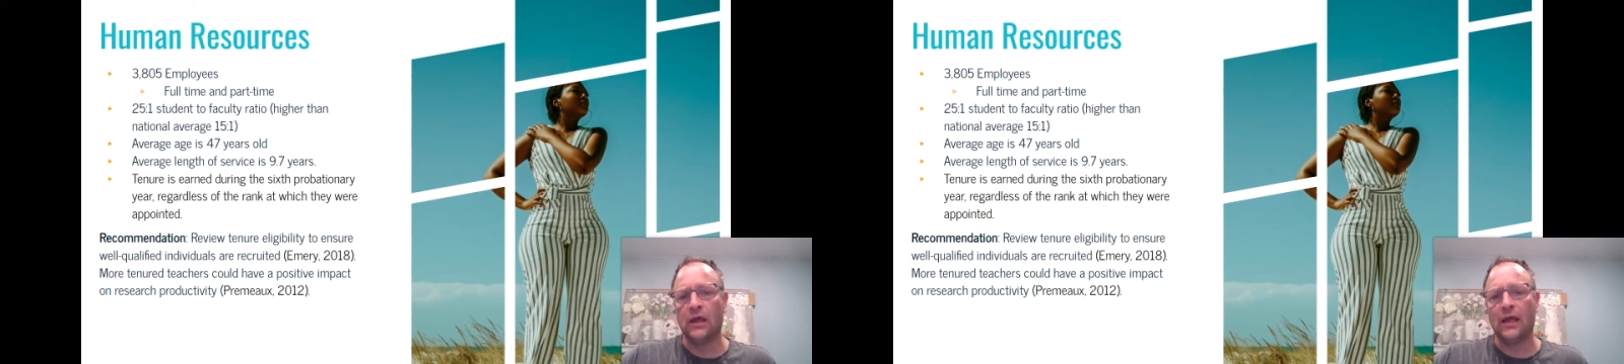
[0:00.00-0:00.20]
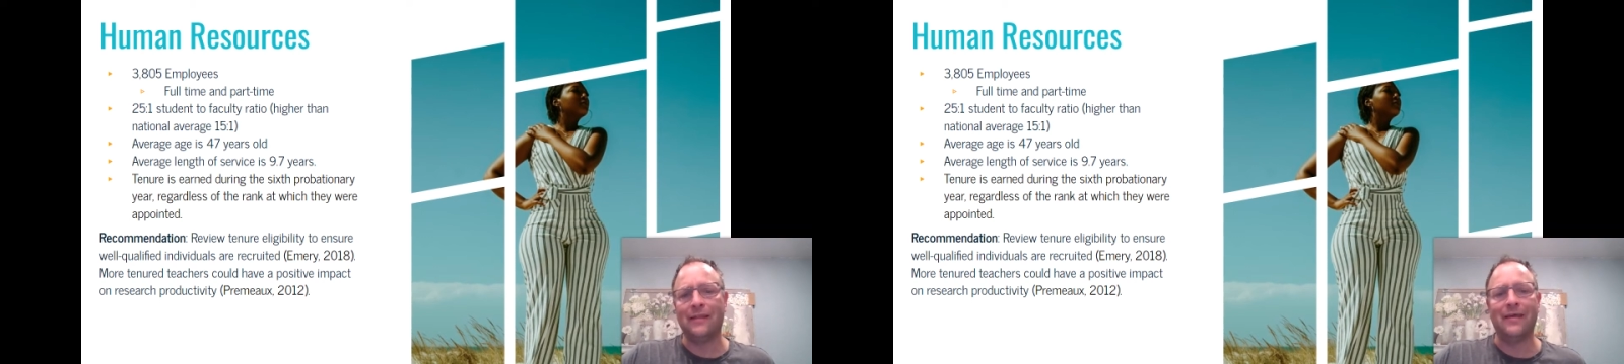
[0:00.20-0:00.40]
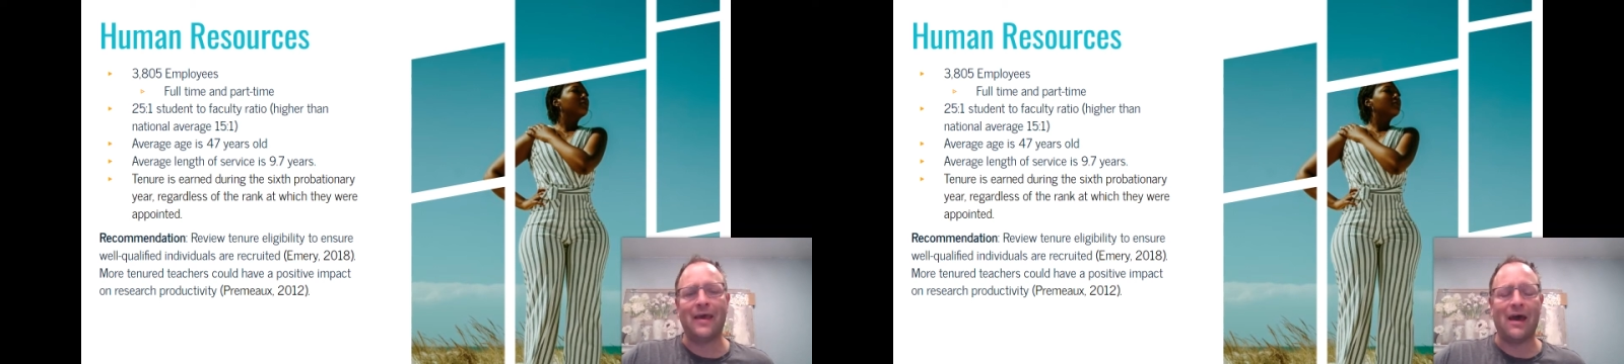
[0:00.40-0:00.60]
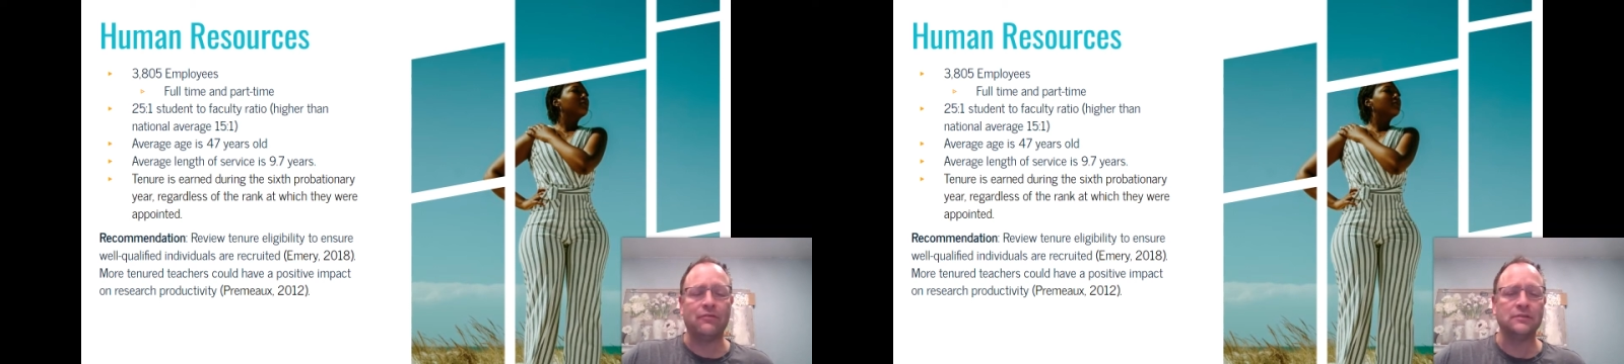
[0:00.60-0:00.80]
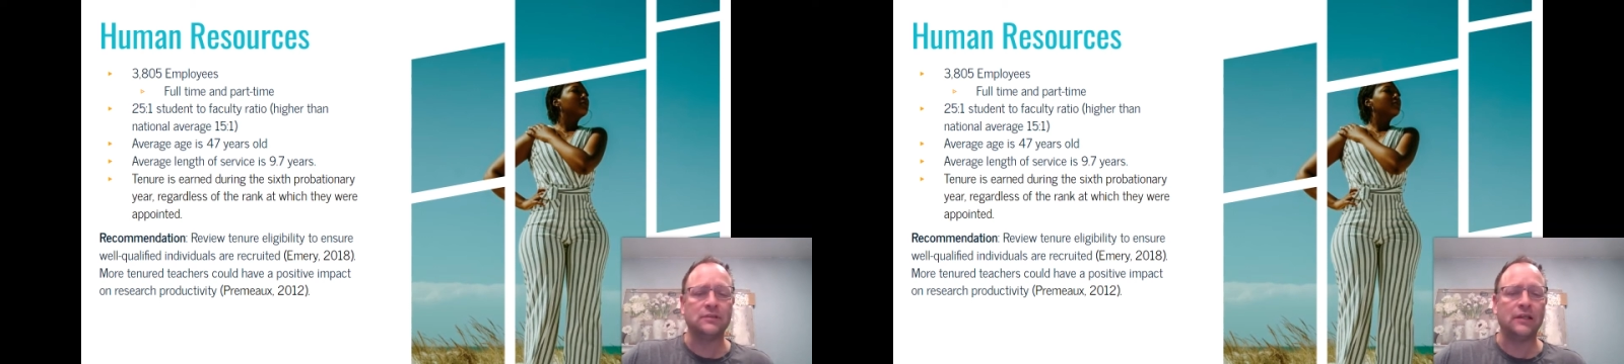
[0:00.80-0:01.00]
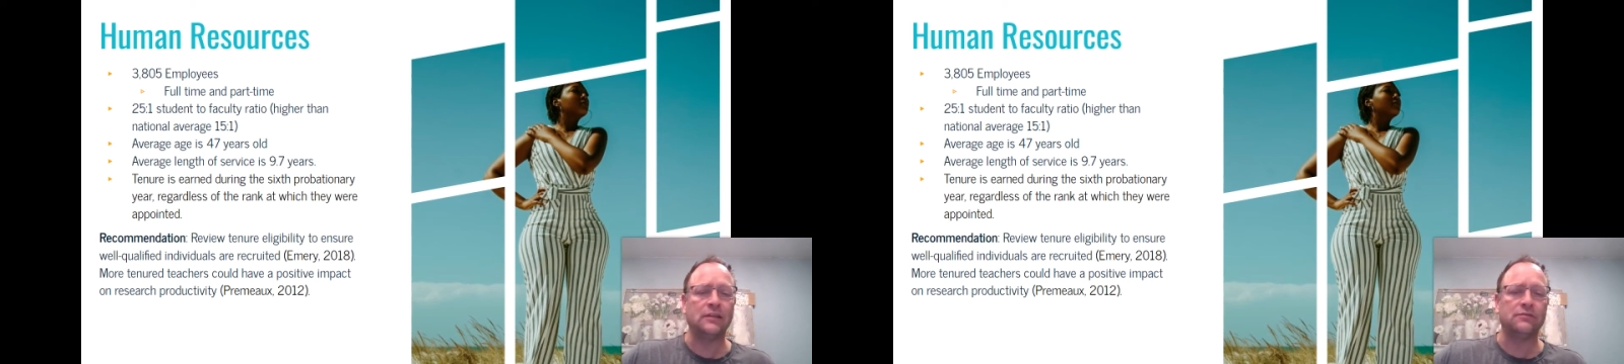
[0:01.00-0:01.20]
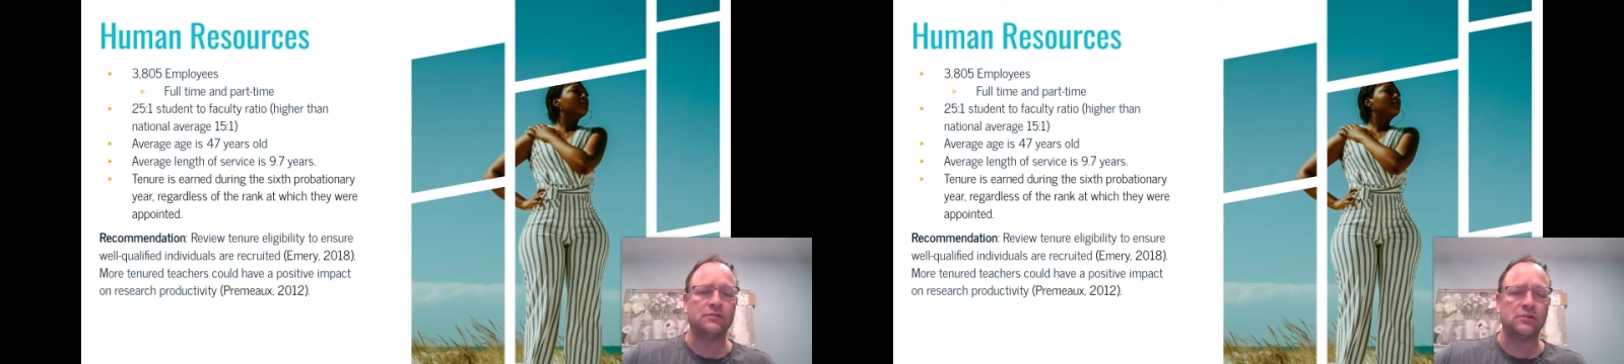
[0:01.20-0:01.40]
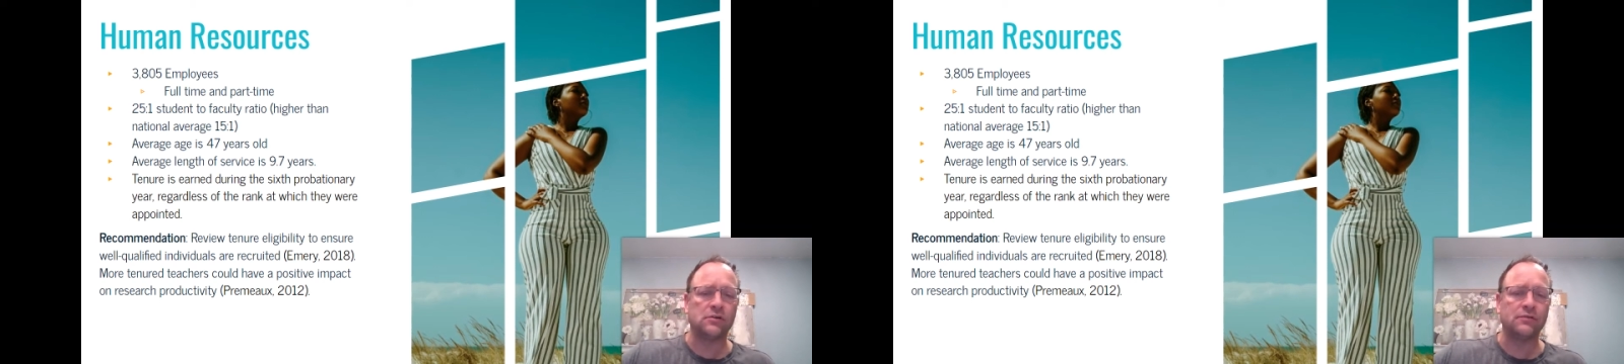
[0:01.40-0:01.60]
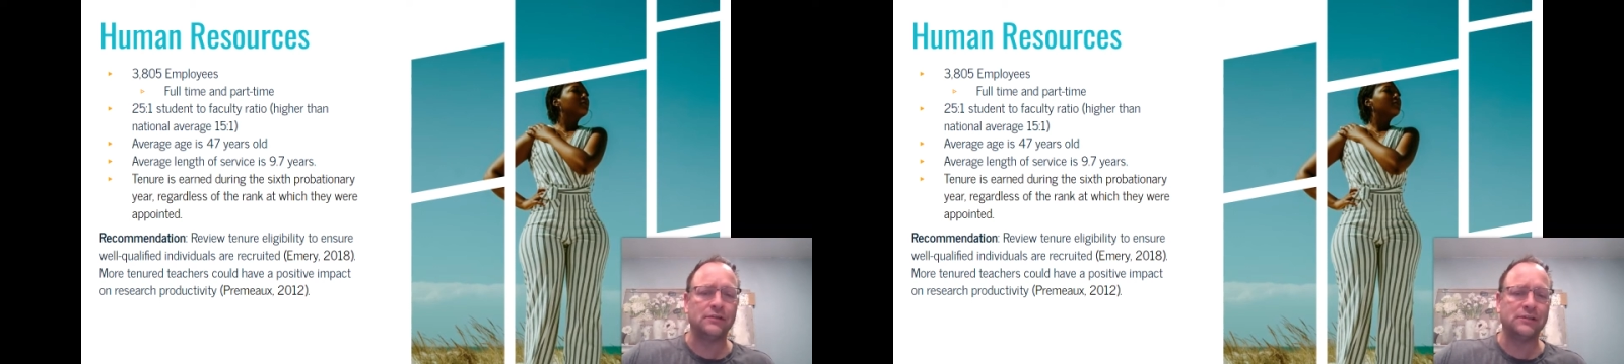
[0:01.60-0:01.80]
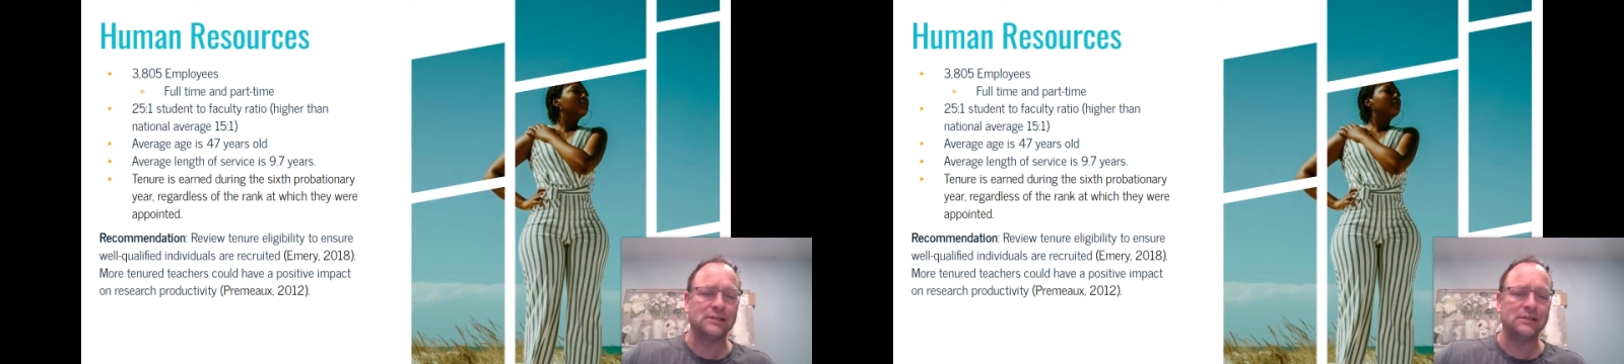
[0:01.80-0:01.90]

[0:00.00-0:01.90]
and the average length of service